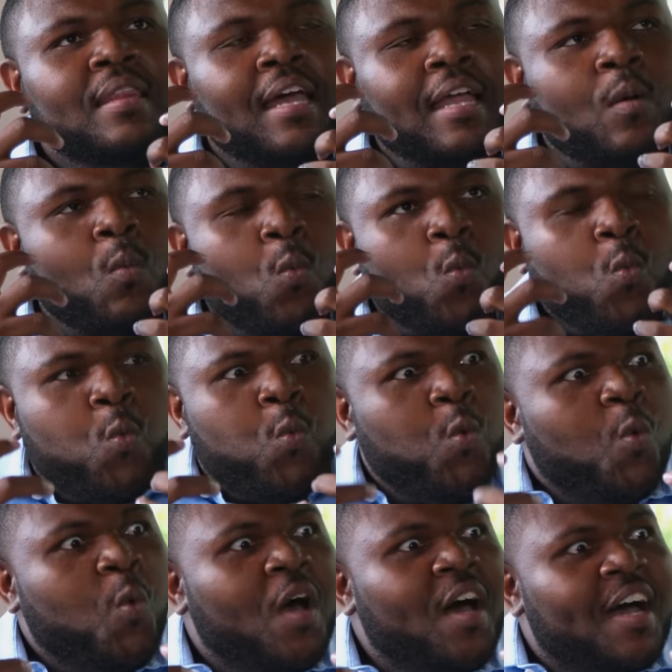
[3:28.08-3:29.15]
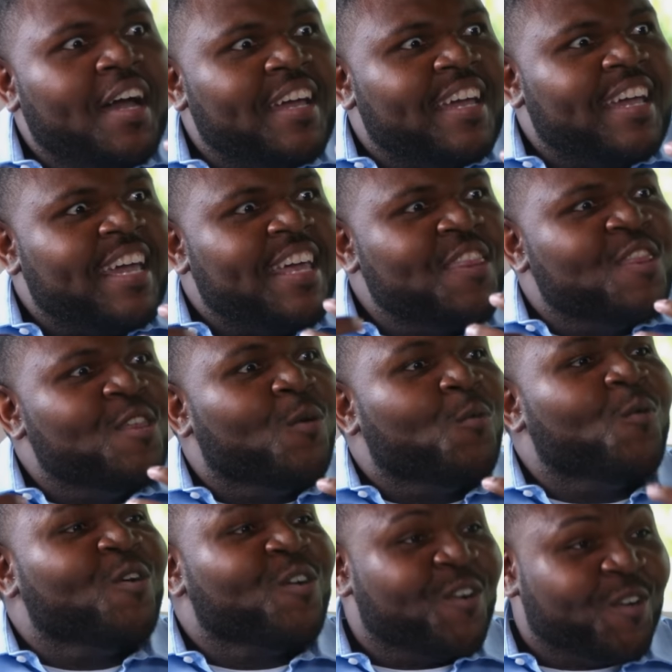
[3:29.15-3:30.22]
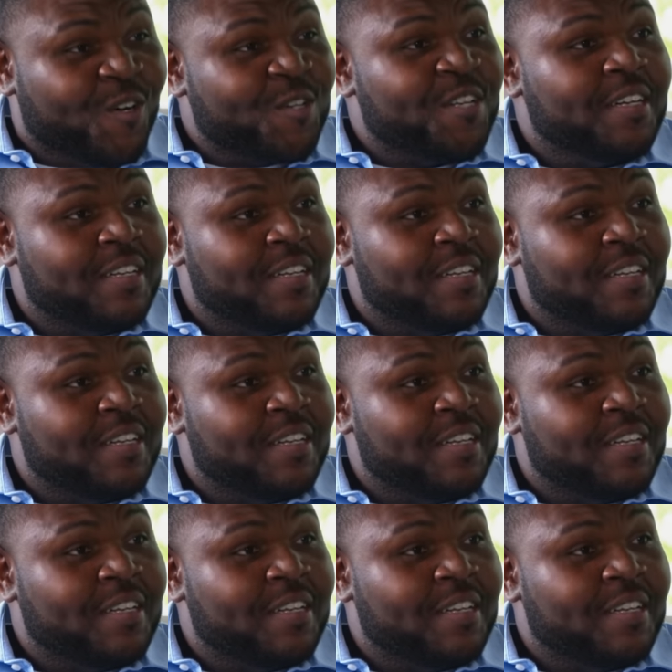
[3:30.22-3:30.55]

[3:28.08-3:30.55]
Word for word: like what in the world